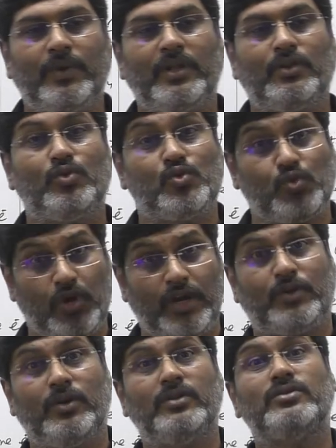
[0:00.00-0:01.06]
with 2
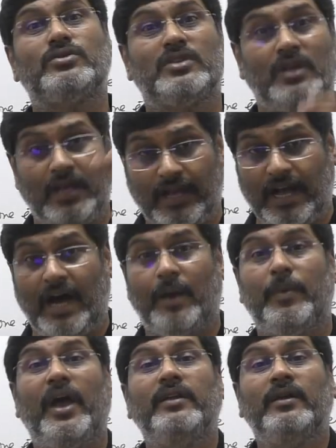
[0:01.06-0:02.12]
electrons,
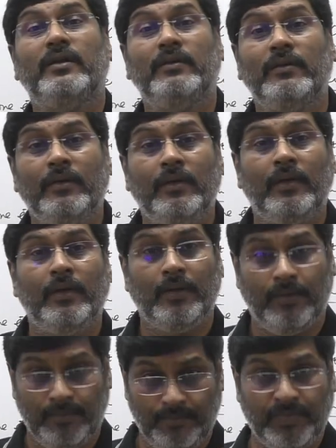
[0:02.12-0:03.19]
carbanion,
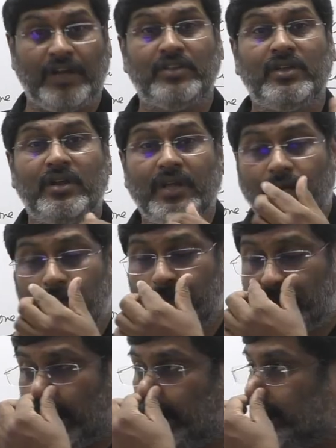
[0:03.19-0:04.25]
that is a negative
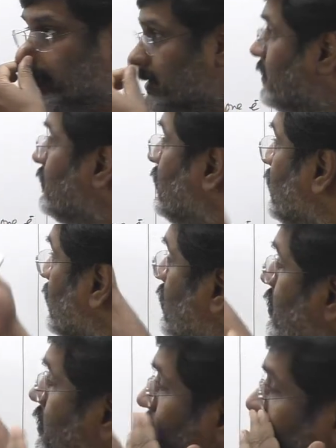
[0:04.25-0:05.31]
charge, it
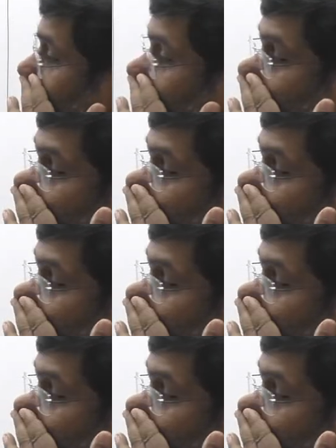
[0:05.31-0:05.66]
is there.